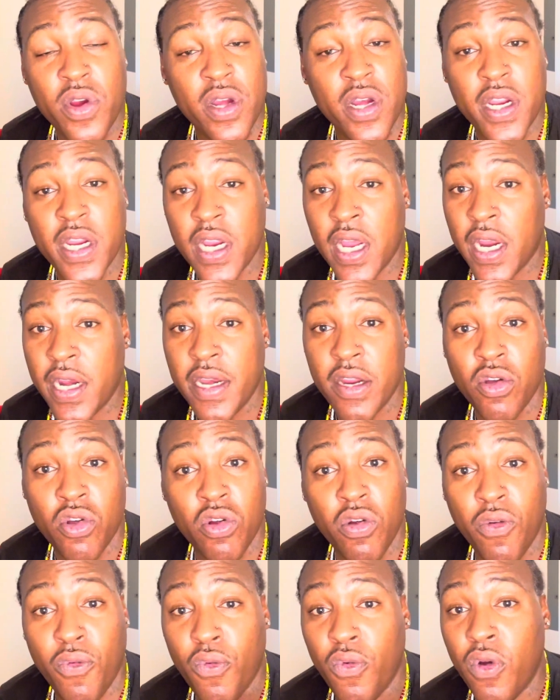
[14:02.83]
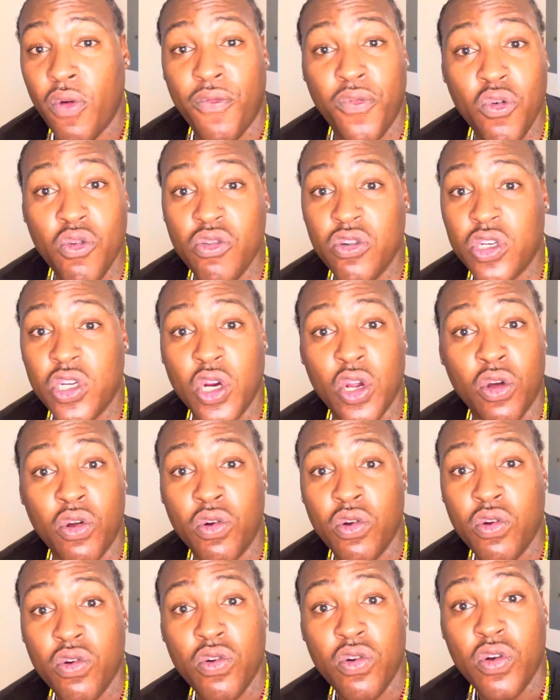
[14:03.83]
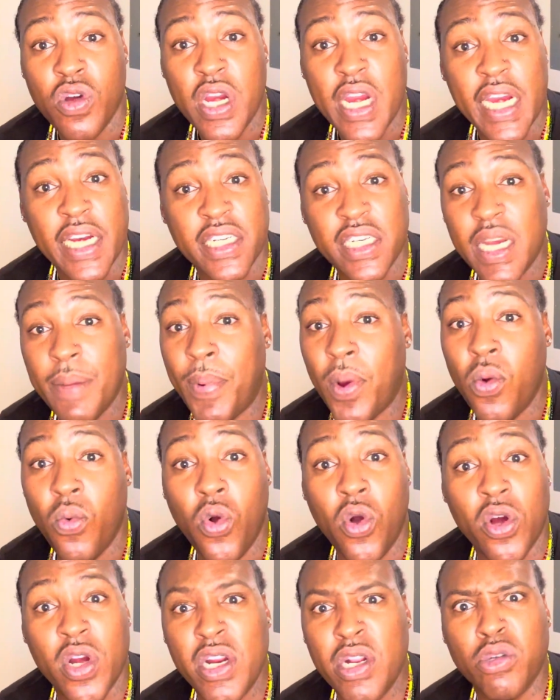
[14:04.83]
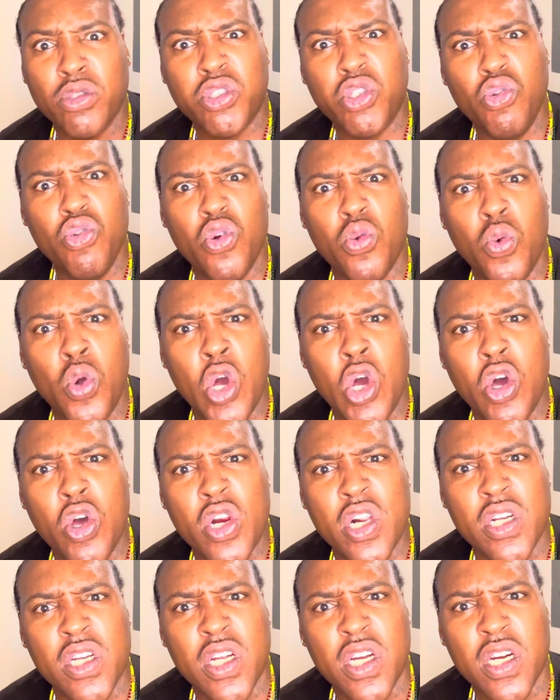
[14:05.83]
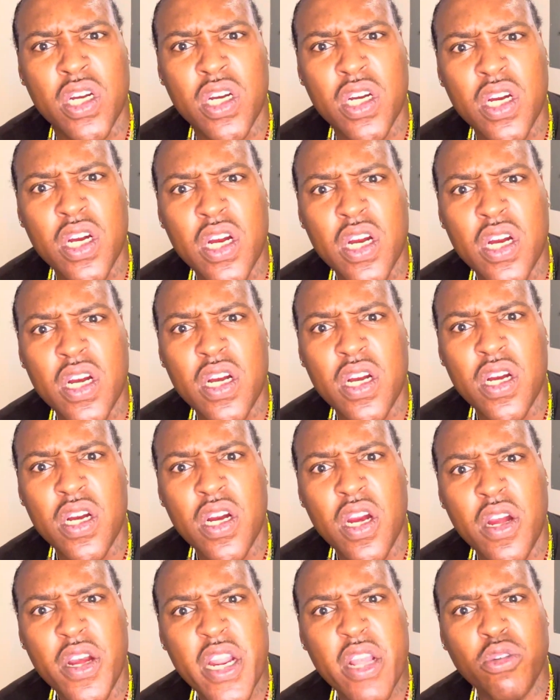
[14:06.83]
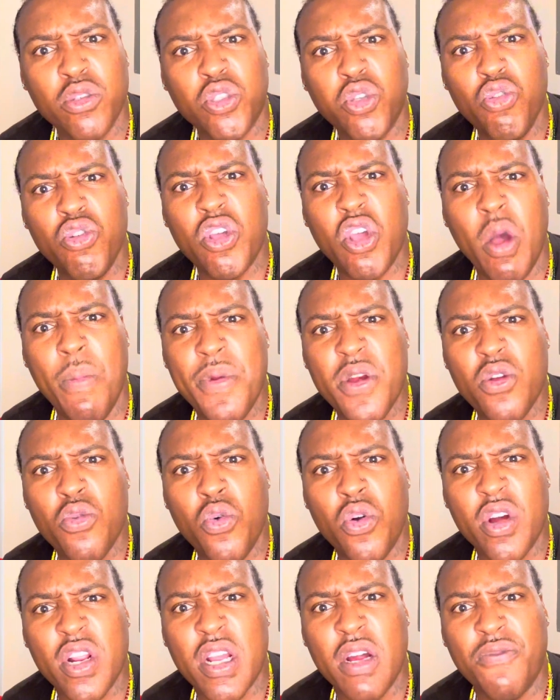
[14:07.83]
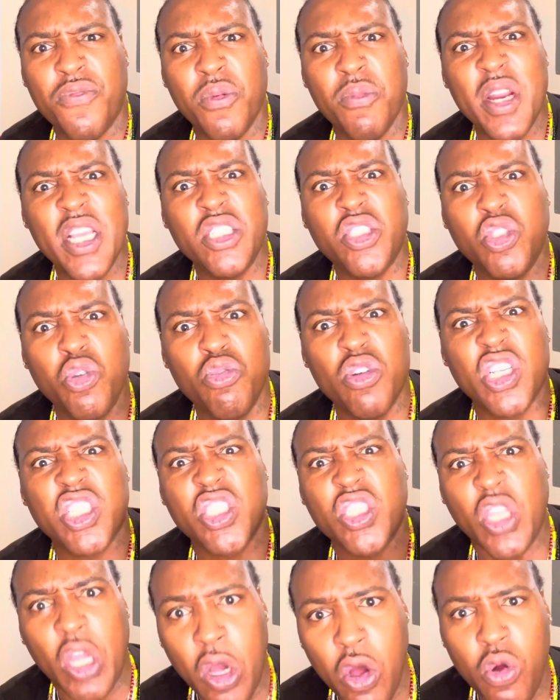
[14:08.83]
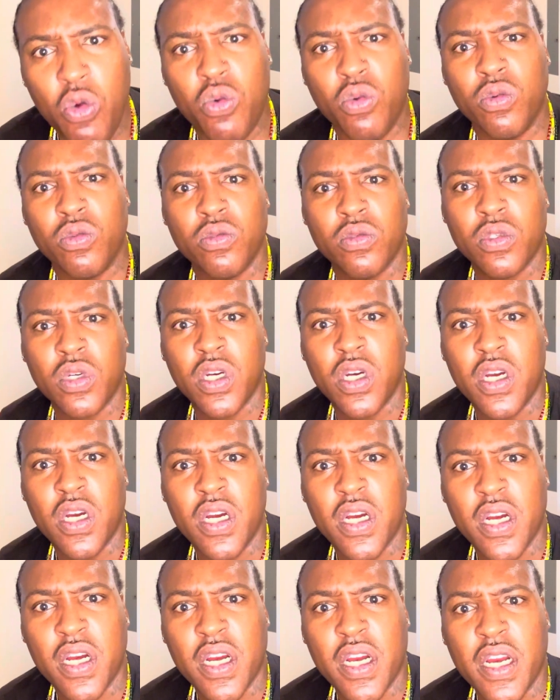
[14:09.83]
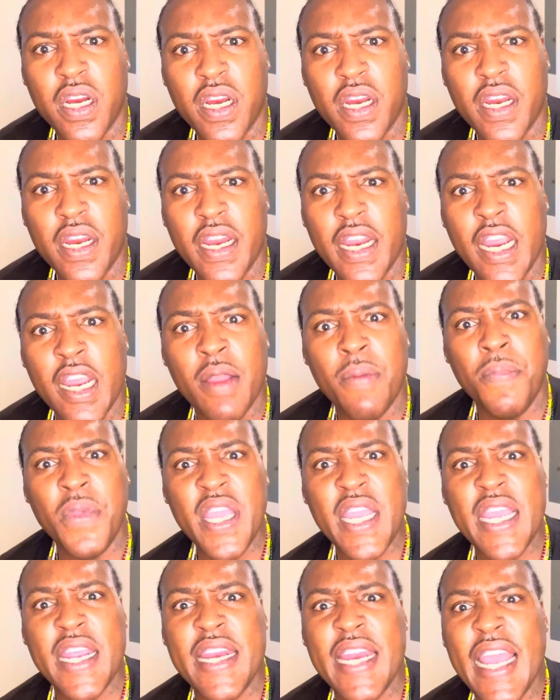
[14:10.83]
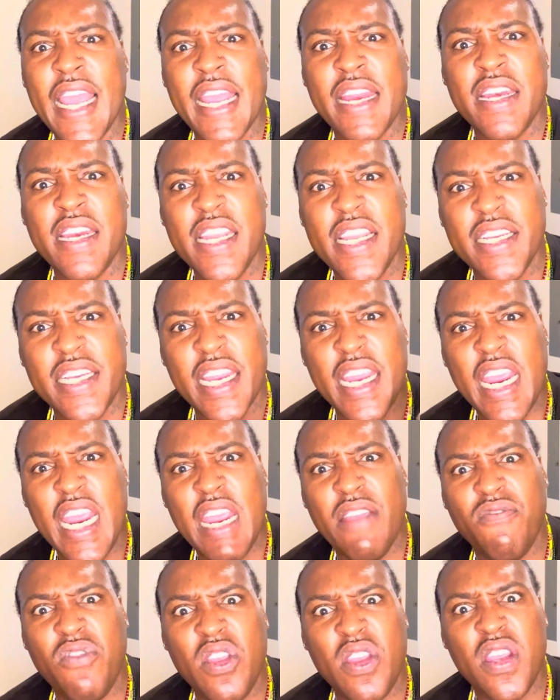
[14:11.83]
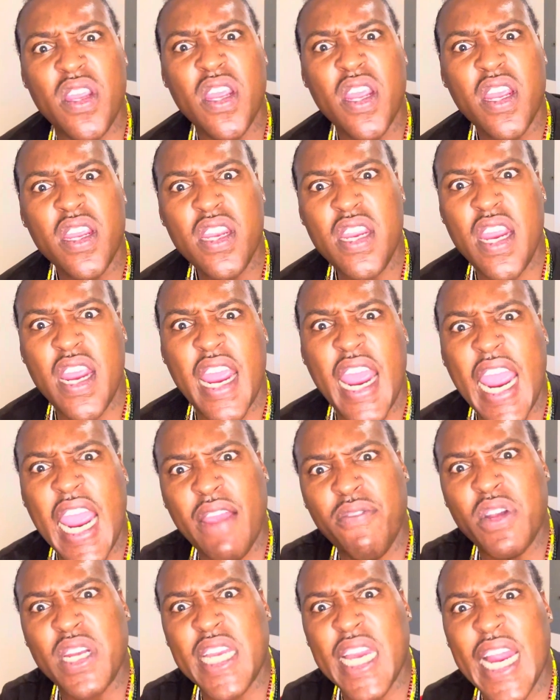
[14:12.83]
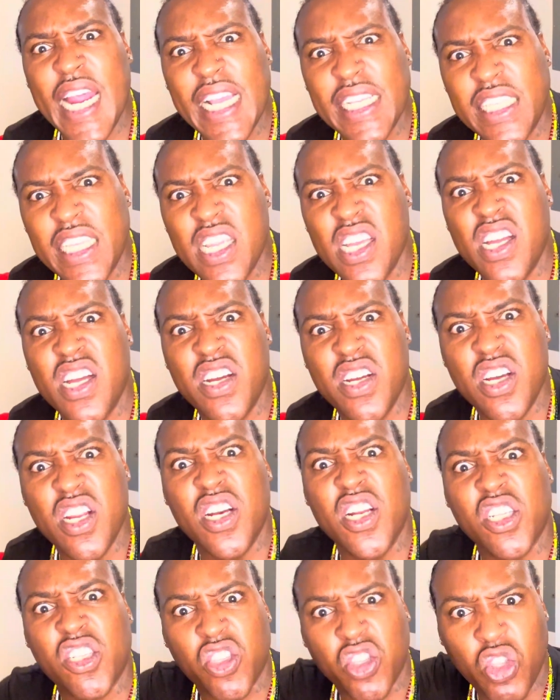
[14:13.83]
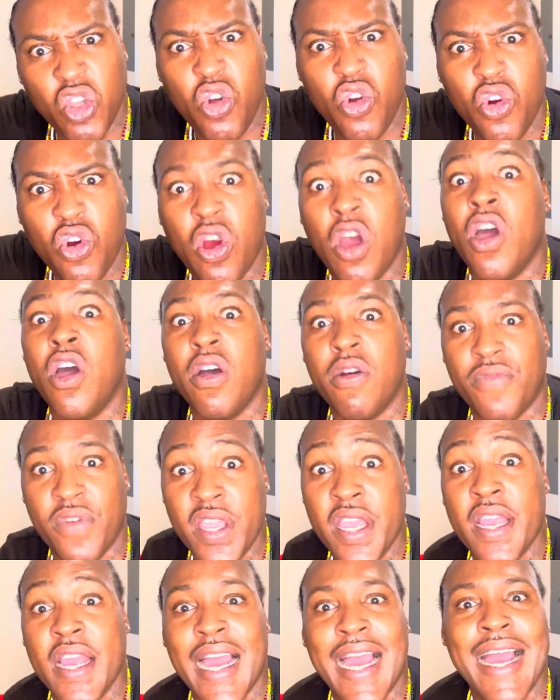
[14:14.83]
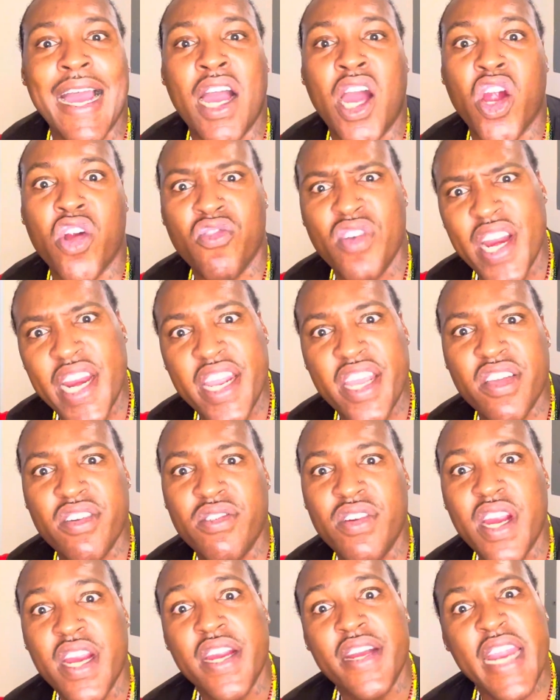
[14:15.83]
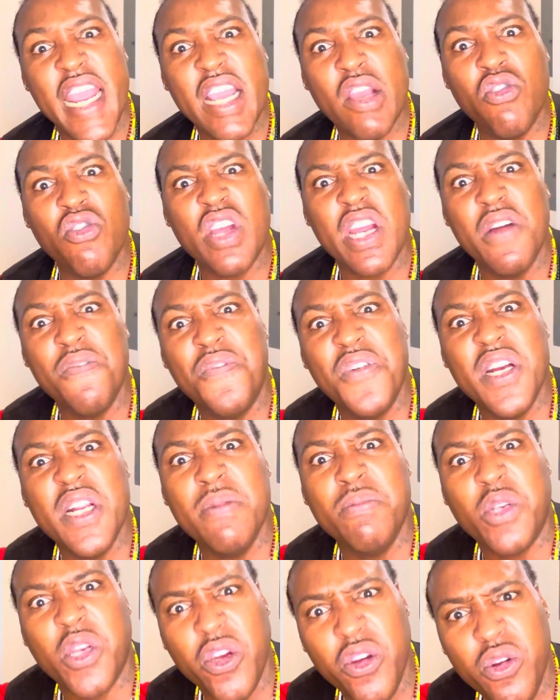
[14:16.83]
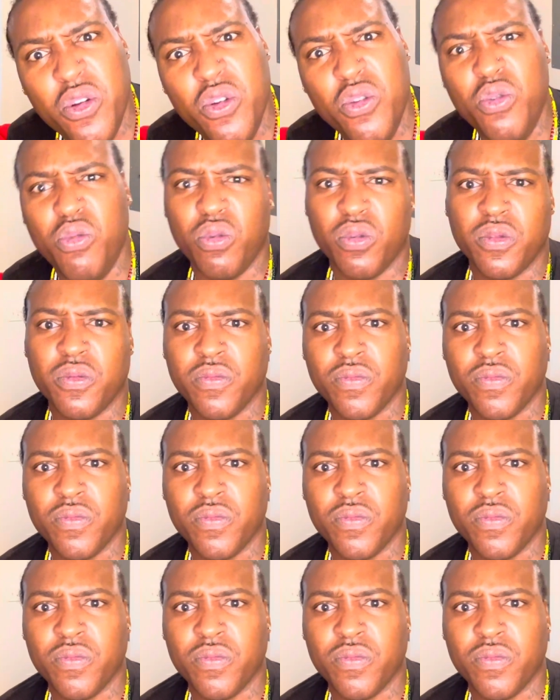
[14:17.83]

out there on a food store and slip on water, they don't sue the water. They don't sue the company the water come from, they sue the store. And being that DJ Envy, yeah, advertised it under the store of iHeartRadio, they gonna come for them too.